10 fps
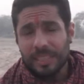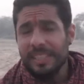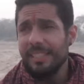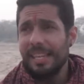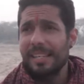
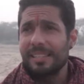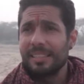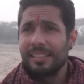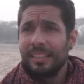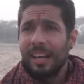he says,
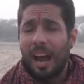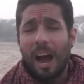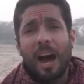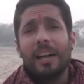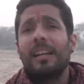
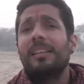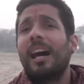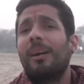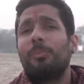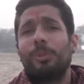
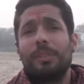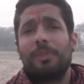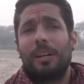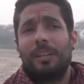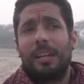anandam
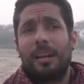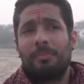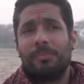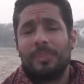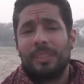
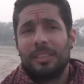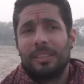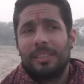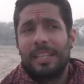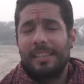
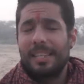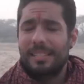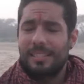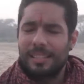buddhivardhanam, that this,